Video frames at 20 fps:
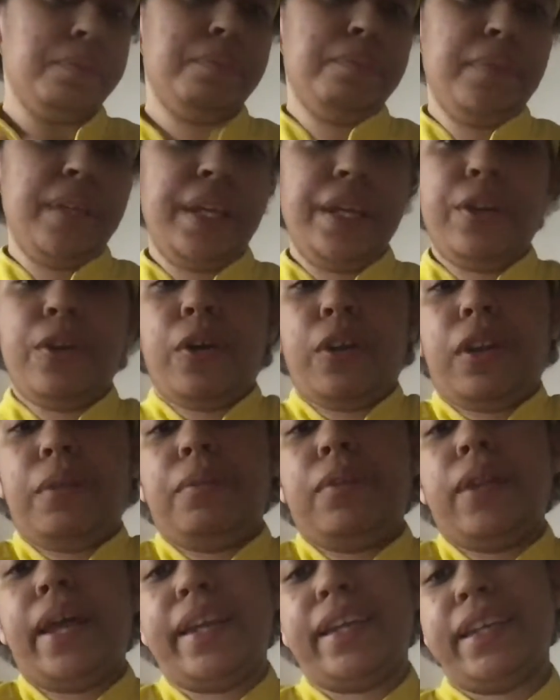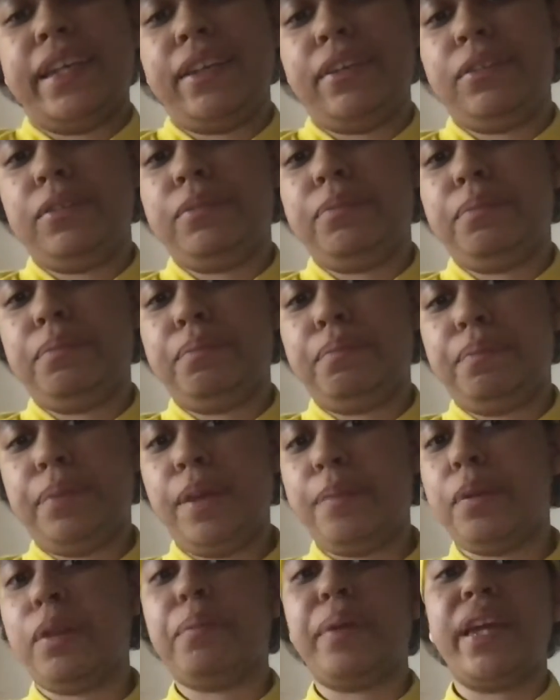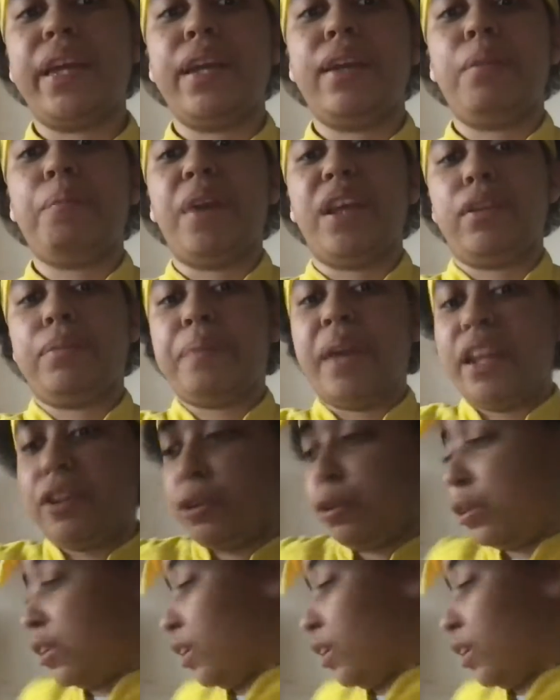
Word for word: me not liking people being in my space or